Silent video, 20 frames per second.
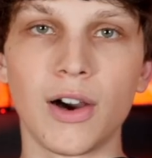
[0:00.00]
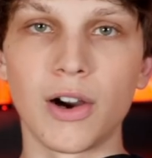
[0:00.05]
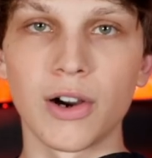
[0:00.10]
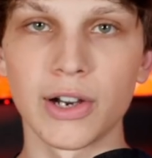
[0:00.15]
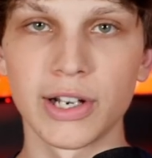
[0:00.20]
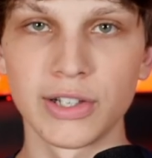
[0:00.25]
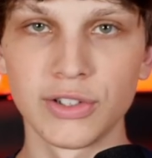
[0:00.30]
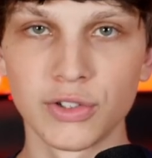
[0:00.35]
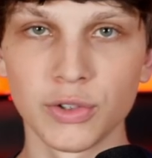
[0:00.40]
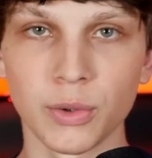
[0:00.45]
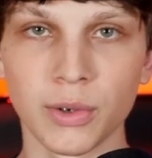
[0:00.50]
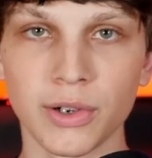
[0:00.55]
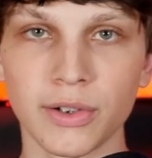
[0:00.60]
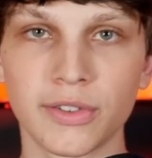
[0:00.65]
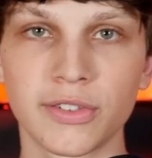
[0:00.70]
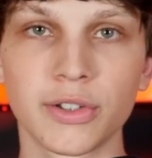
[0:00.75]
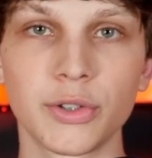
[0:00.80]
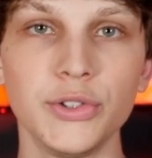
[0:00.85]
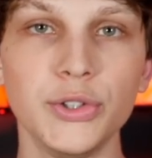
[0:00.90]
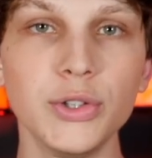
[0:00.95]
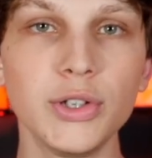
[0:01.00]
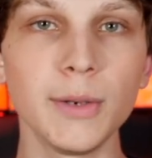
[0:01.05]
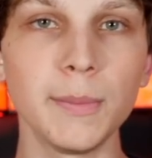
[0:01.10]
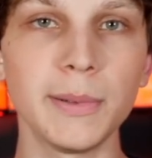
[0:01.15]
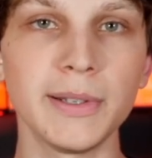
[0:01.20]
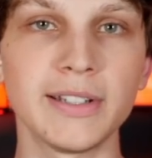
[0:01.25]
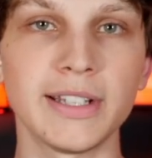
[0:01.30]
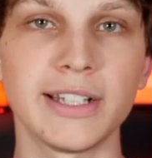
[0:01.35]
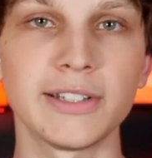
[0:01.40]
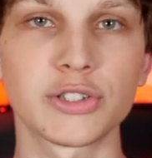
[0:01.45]
are indoors. So you could
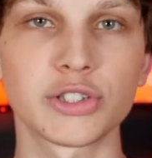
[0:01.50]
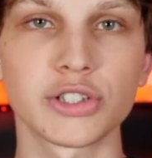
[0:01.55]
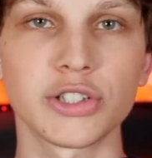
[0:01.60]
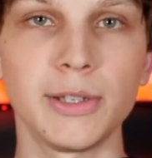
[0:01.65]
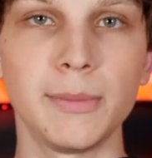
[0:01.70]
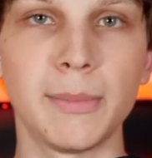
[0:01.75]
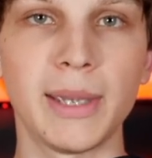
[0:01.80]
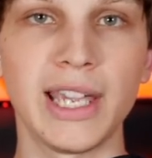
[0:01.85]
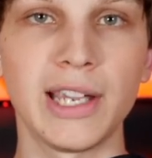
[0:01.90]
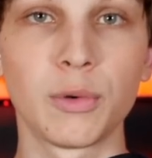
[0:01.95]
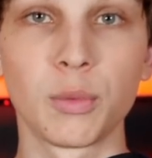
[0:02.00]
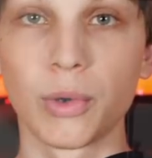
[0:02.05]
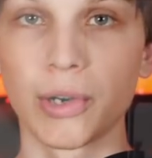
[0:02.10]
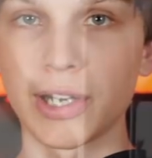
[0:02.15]
potentially make